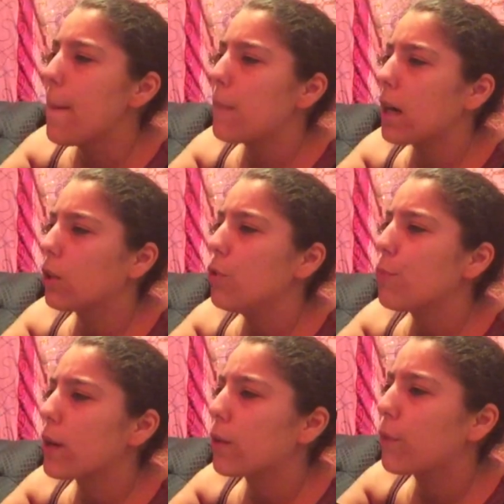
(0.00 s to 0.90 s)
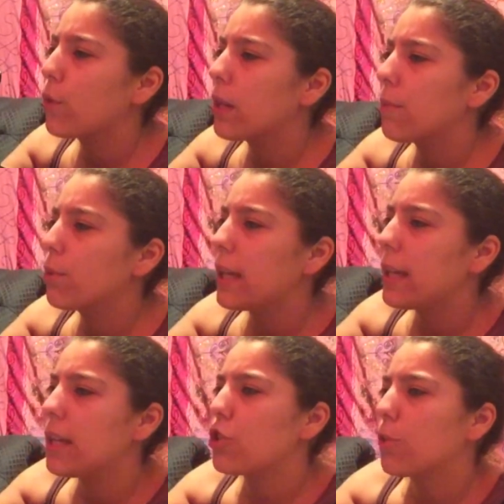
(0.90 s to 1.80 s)
Mono, microphone input,
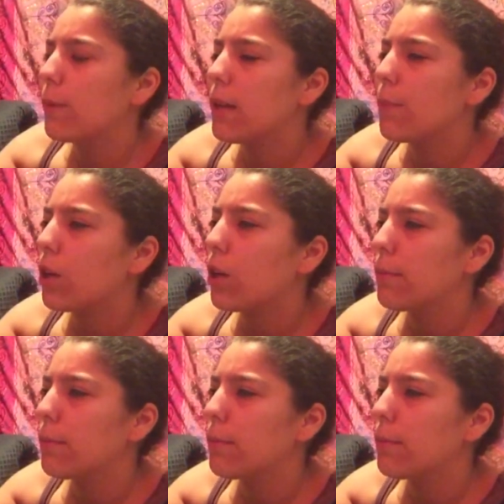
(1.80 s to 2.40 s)
and instrument input